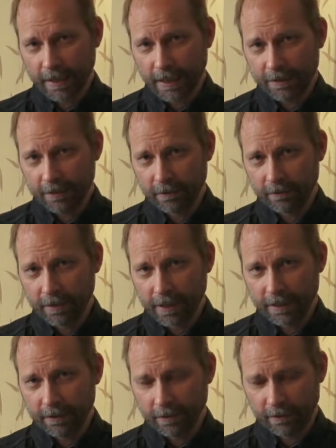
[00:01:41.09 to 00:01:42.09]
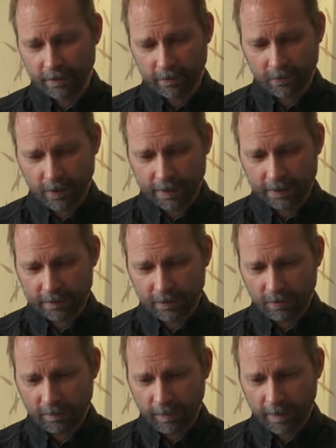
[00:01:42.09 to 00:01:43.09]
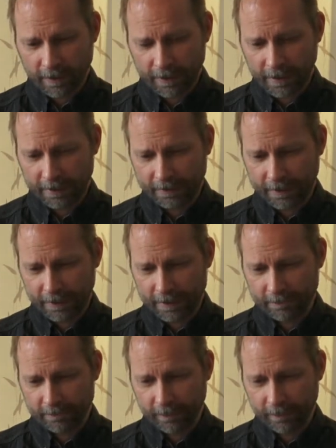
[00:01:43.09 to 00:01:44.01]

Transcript: had a quite complicated